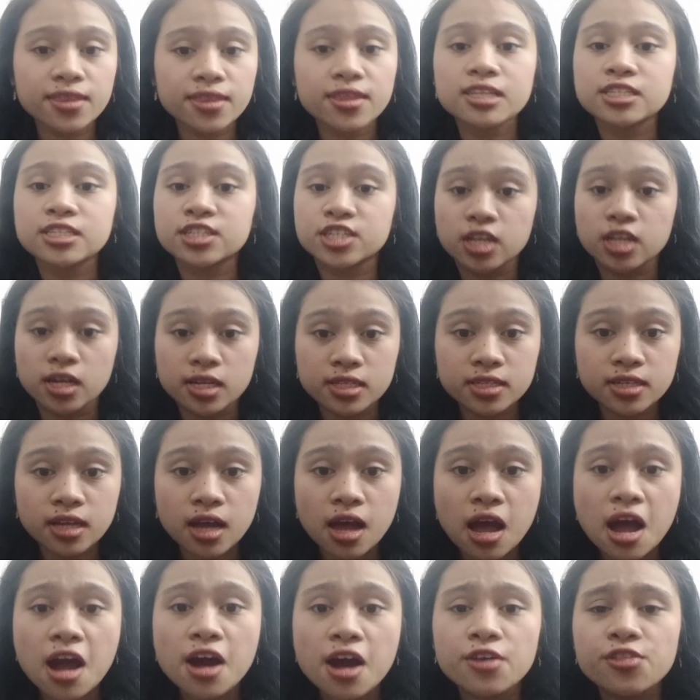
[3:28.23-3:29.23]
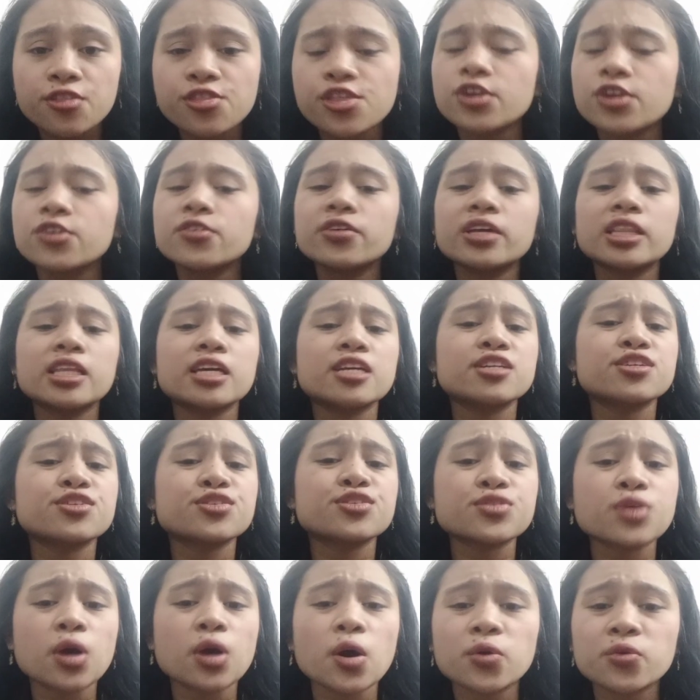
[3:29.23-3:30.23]
and the sun, there really
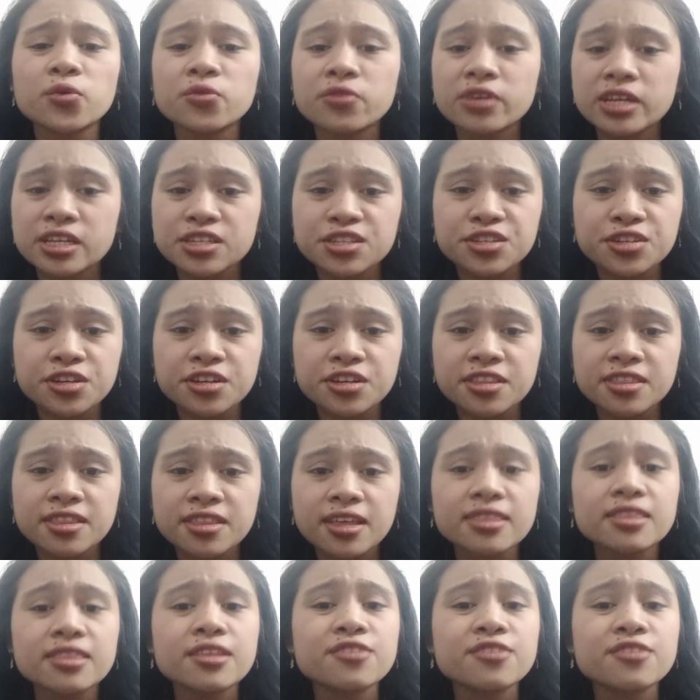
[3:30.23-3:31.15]
is no reason that